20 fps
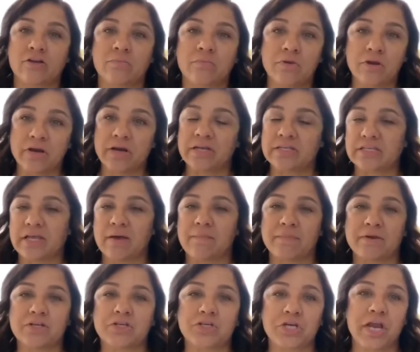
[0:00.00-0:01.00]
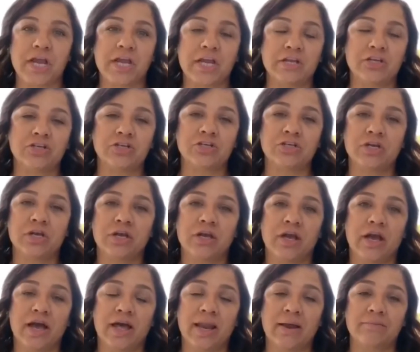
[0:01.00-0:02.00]
Communities have been changed,
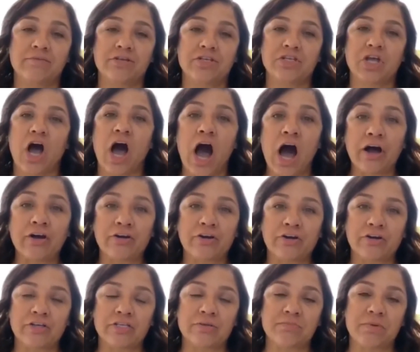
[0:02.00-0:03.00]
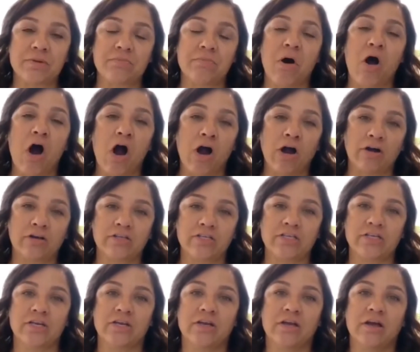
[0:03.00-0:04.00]
and I'm just honored to be
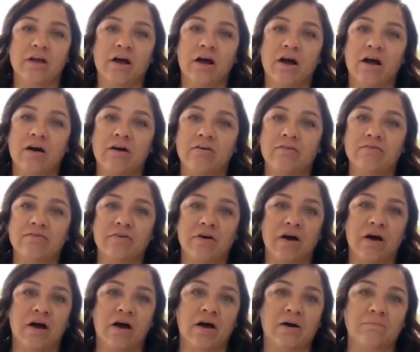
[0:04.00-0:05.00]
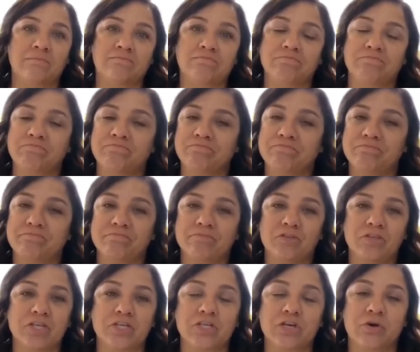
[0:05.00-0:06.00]
part of um,
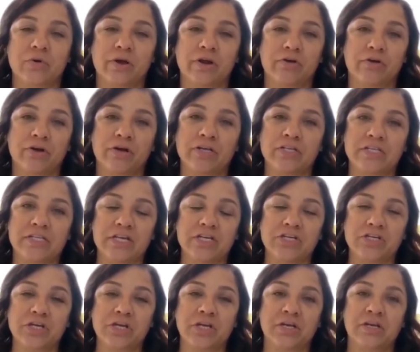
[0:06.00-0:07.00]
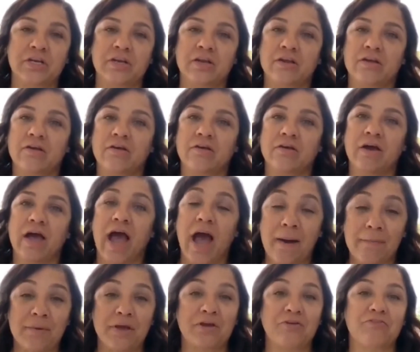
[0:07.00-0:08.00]
such a great organization.
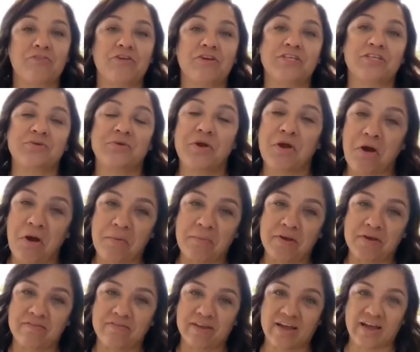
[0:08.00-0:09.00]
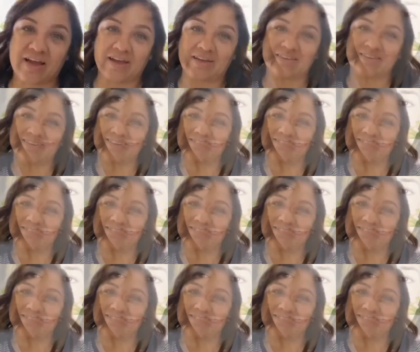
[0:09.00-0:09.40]
Happy anniversary, Army of the Kind.